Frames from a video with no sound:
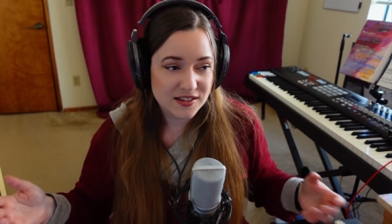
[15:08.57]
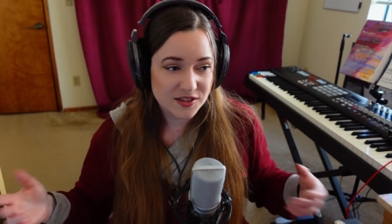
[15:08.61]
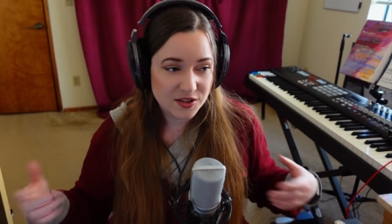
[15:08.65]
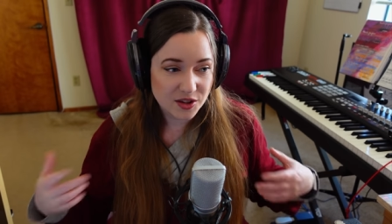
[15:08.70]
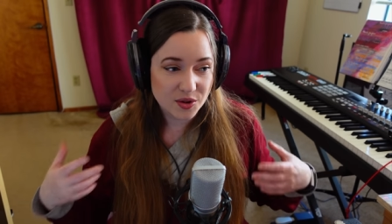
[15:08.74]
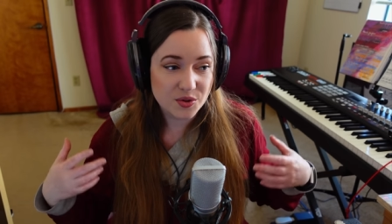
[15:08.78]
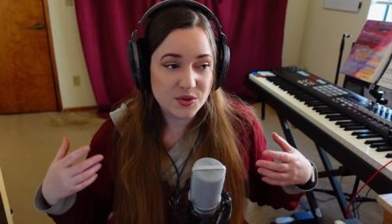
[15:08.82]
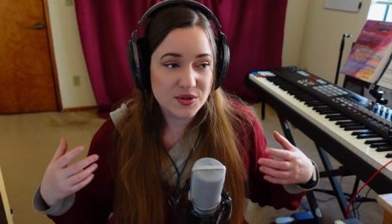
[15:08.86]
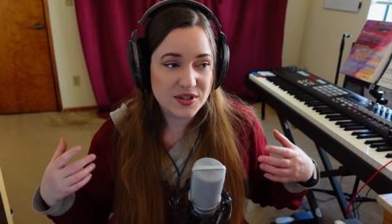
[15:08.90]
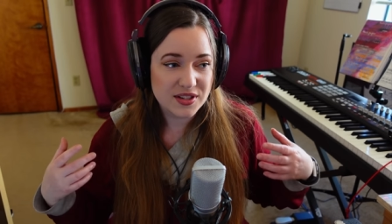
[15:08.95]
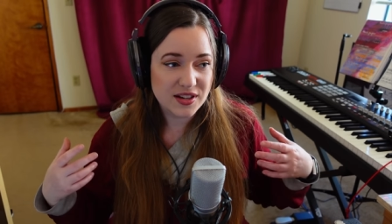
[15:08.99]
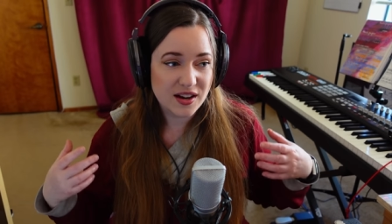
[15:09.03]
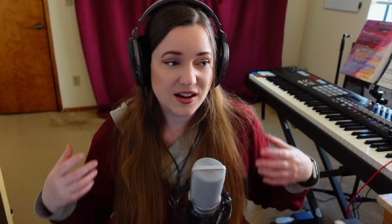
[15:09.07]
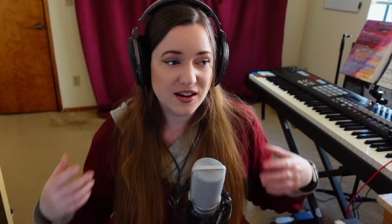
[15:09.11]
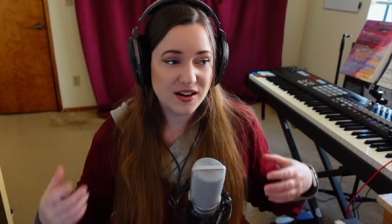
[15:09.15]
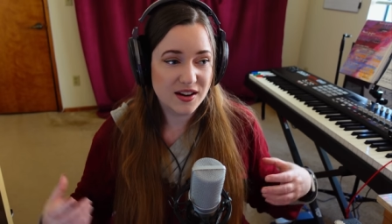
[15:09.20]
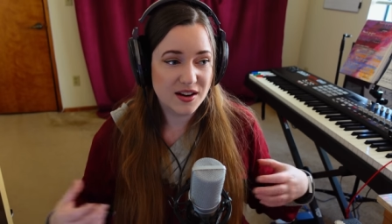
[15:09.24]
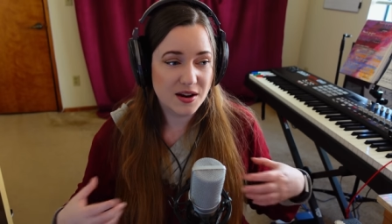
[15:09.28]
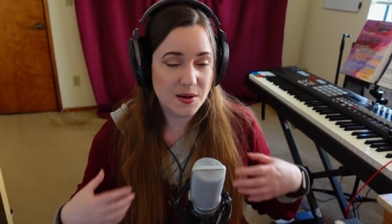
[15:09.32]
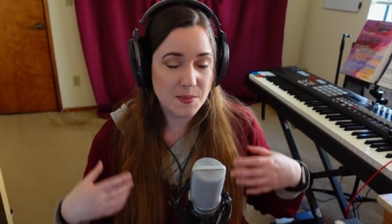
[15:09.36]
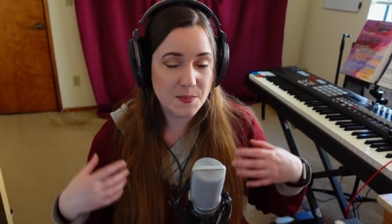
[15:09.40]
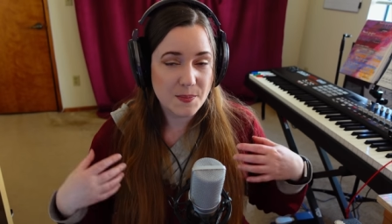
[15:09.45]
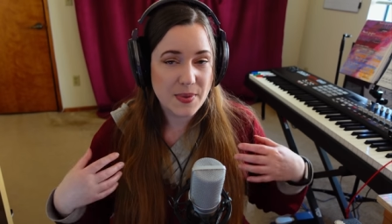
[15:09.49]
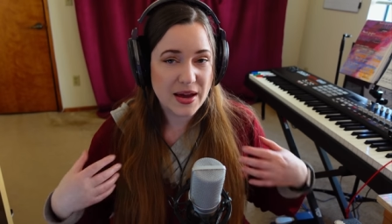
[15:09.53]
Those are
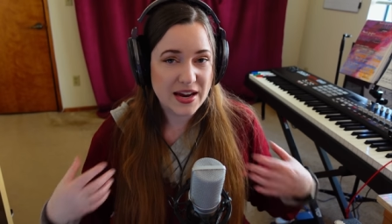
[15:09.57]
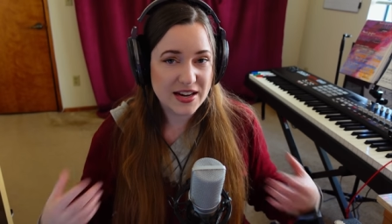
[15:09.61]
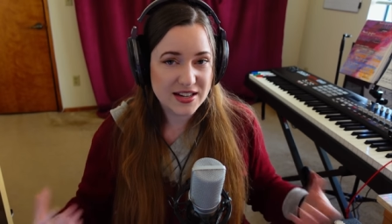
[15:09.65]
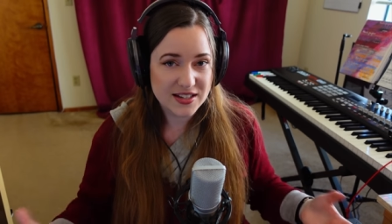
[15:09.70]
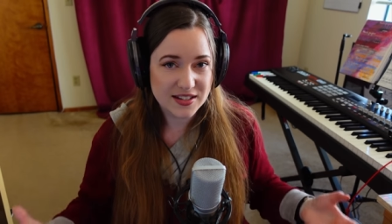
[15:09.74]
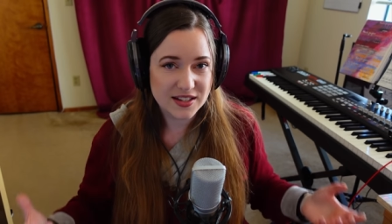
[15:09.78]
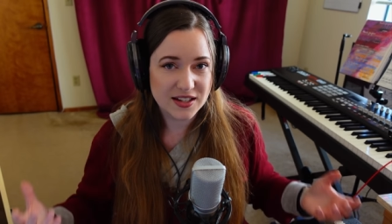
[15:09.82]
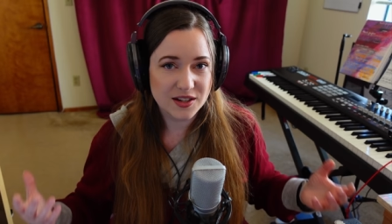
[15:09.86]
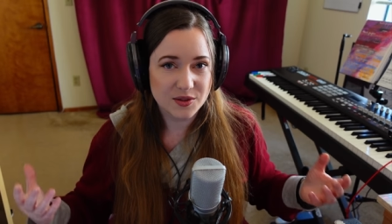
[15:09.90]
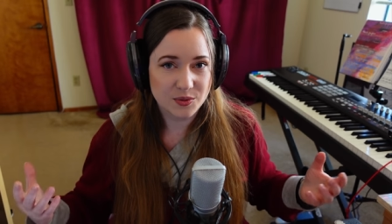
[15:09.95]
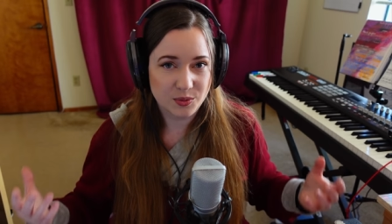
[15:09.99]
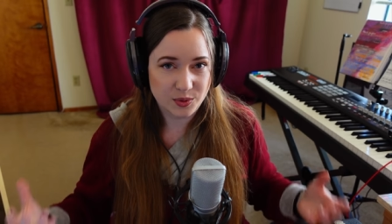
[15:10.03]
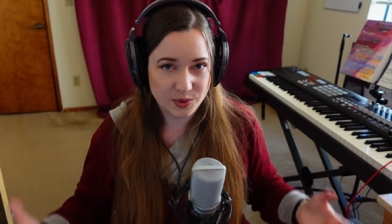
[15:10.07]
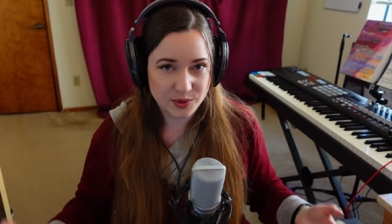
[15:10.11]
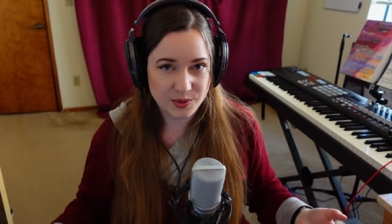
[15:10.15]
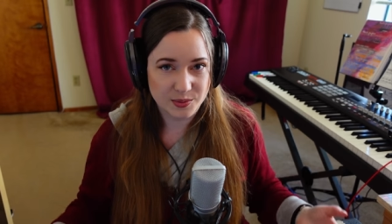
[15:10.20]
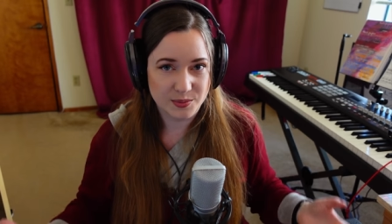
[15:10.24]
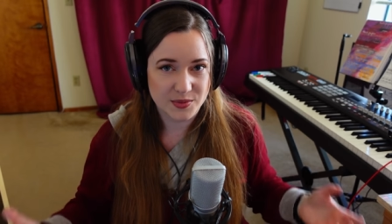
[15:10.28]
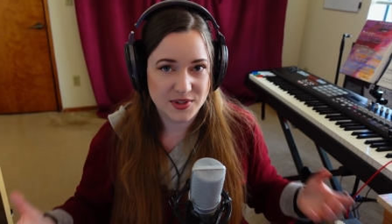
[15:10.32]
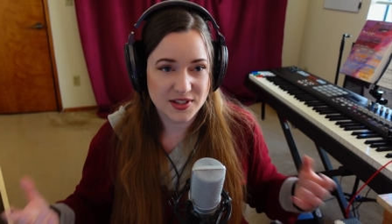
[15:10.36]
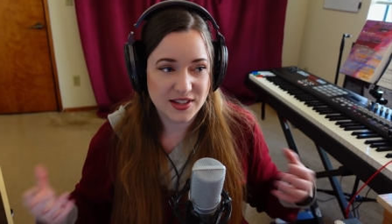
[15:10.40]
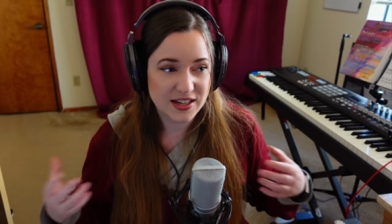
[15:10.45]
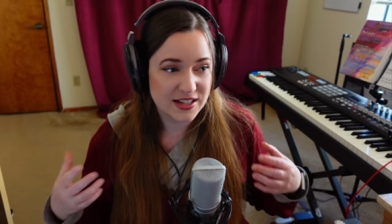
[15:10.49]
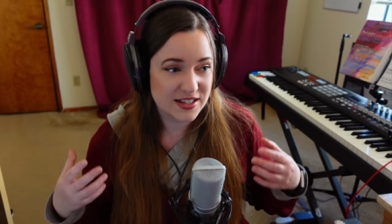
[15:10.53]
amazing
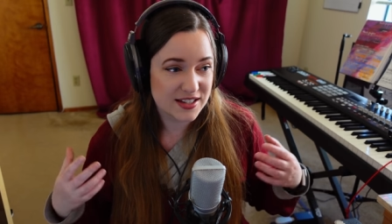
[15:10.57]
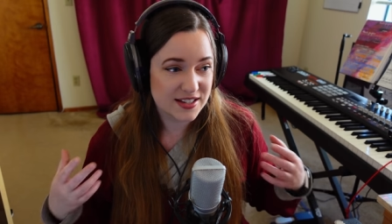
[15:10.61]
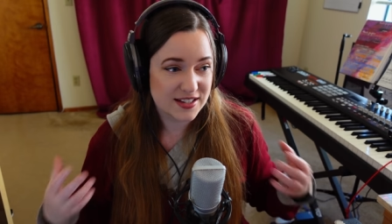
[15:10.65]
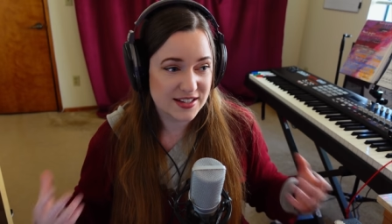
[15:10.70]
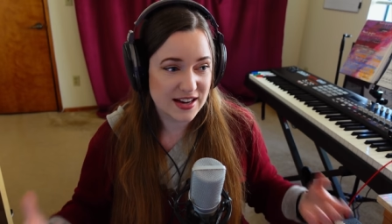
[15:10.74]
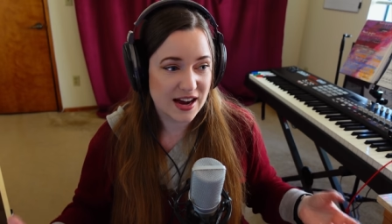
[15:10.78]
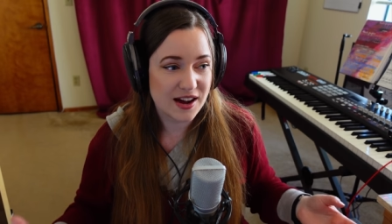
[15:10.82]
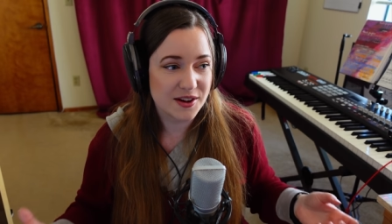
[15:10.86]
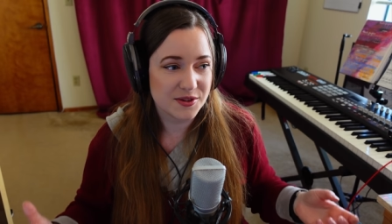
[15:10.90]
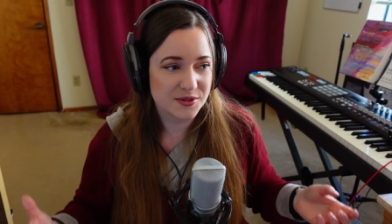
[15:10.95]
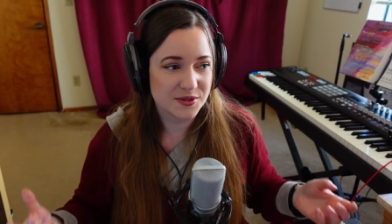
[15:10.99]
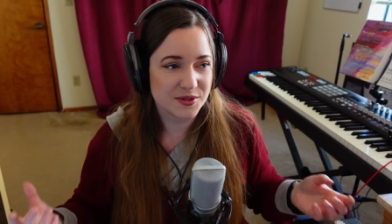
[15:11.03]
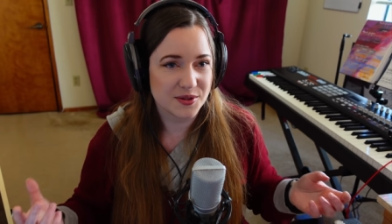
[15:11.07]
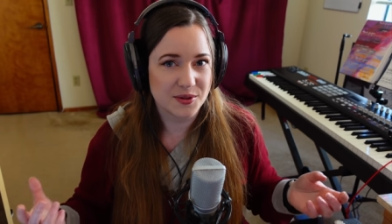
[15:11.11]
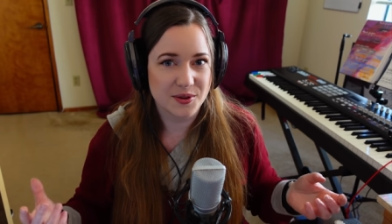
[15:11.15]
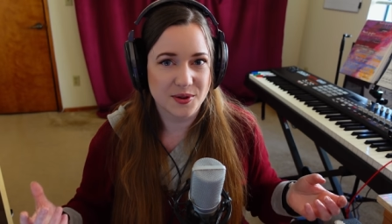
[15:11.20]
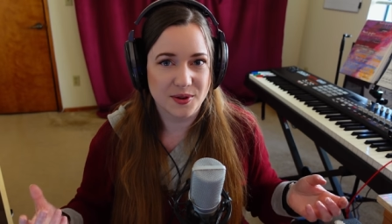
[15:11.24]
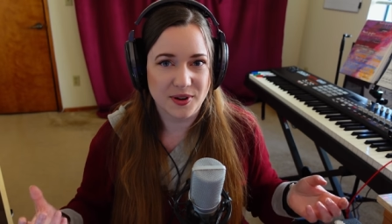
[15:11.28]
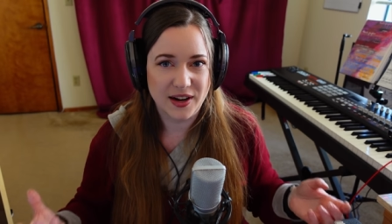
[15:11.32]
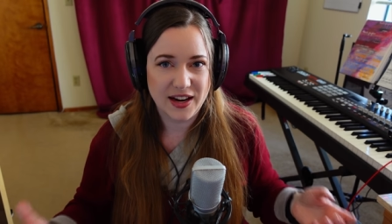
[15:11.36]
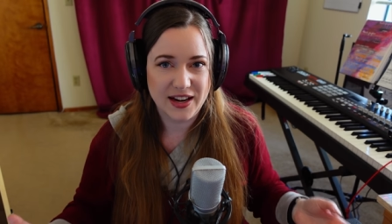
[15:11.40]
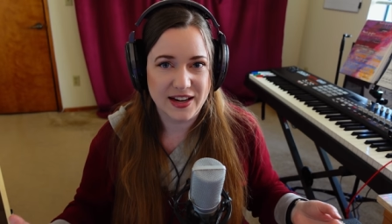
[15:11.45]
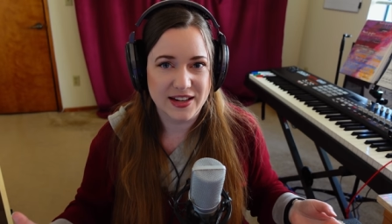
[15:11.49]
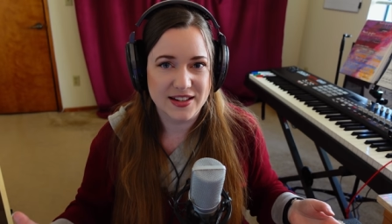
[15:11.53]
rooms. They sound
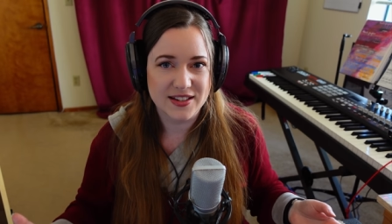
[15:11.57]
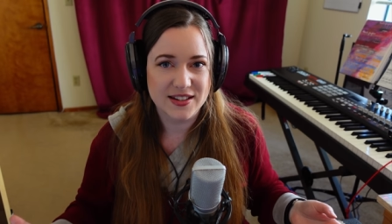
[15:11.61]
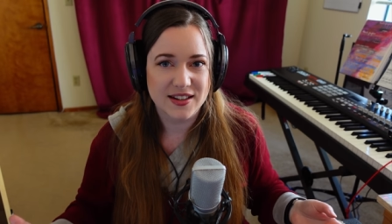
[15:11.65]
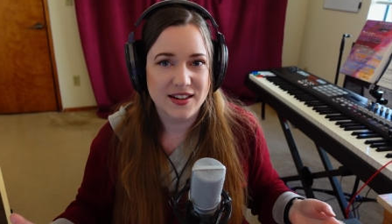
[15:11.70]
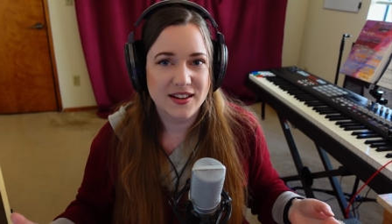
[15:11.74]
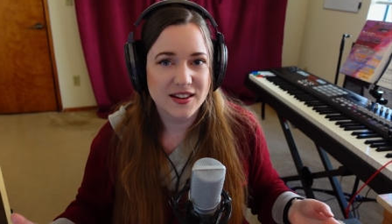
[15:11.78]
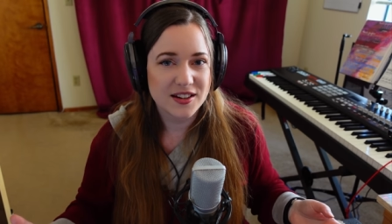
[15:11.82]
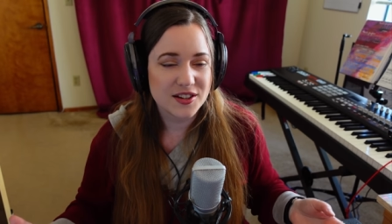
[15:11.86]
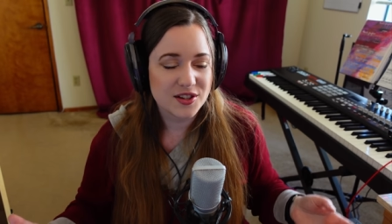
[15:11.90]
great.